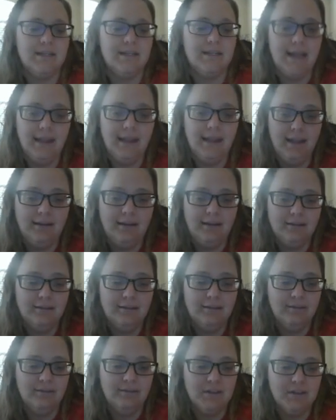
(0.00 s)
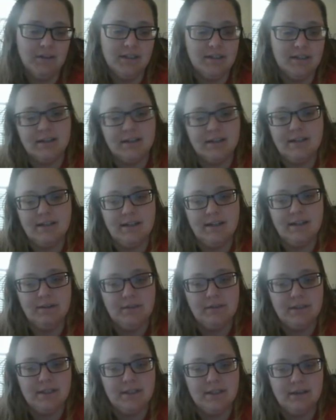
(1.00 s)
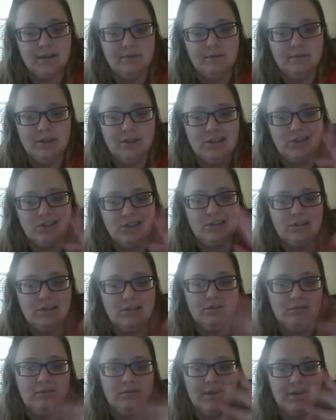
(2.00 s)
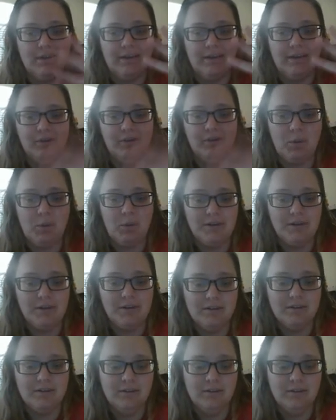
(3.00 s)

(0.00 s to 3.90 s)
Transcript: daily versus continuously, which is just like every moment.